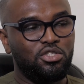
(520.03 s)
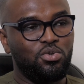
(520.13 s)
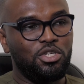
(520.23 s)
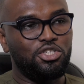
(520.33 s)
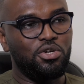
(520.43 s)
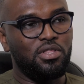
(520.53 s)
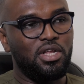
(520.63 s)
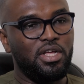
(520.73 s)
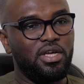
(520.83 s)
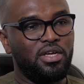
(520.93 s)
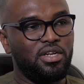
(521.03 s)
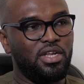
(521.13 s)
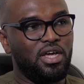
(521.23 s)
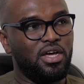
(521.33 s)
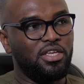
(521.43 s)
to ensure that they,
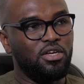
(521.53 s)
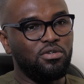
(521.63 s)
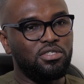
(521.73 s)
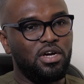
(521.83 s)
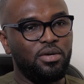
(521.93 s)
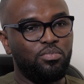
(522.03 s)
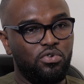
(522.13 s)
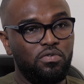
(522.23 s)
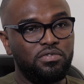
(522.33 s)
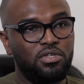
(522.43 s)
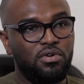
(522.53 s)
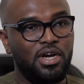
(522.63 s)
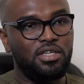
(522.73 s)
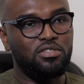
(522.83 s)
their yields are improved, right?